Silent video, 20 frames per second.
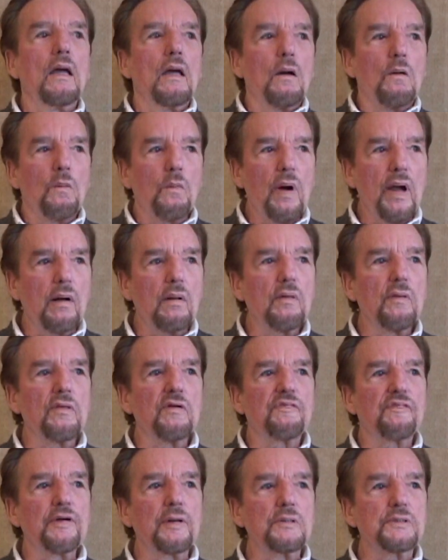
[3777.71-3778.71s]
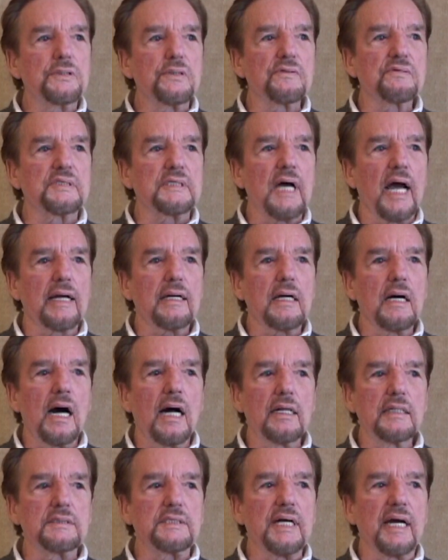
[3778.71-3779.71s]
Well, the future of
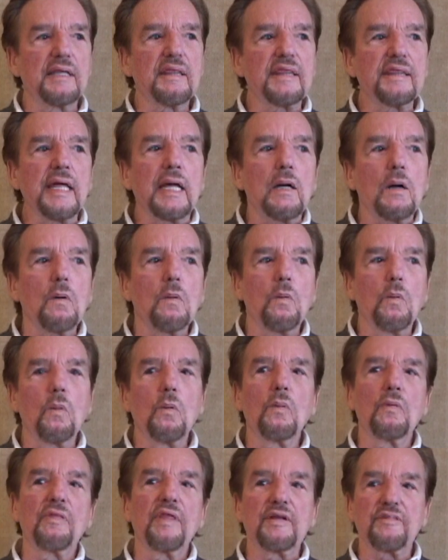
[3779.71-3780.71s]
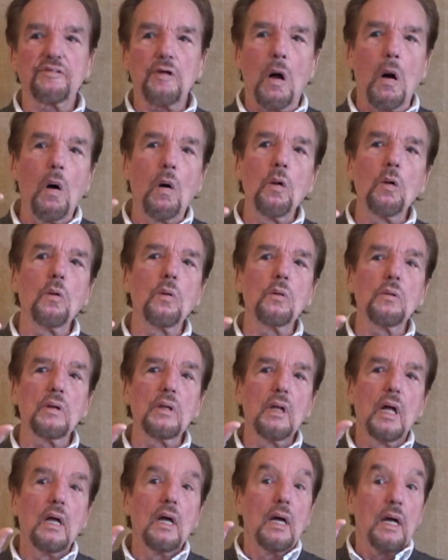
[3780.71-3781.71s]
psychology, I think this
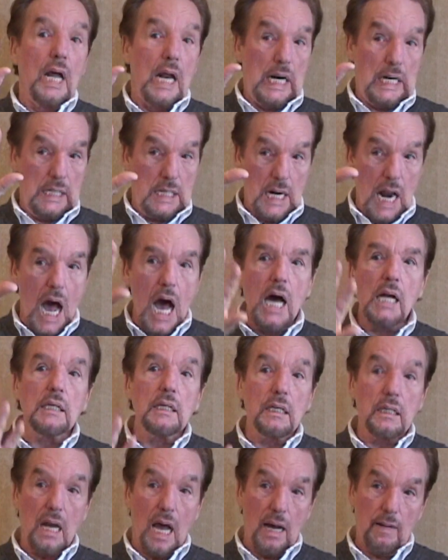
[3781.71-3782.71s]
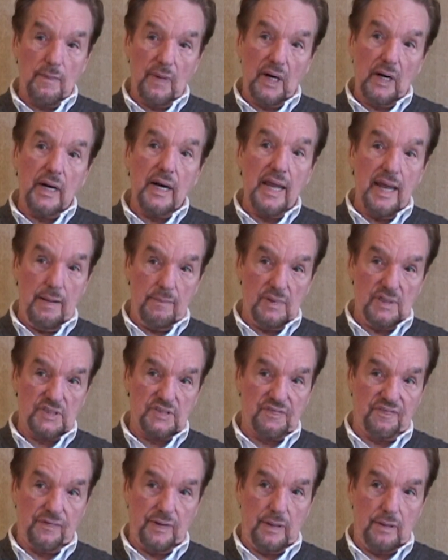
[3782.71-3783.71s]
whole non-dominant
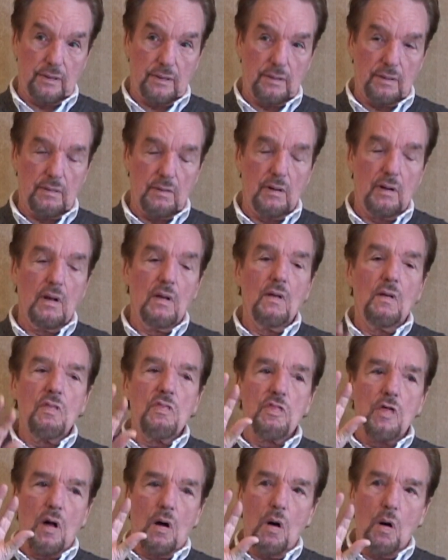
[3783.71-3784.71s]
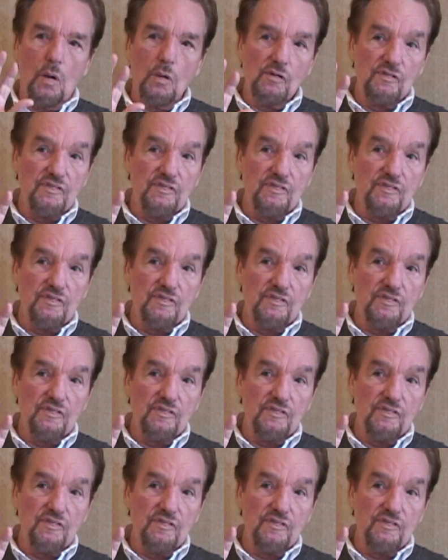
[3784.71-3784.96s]
hemisphere, the whole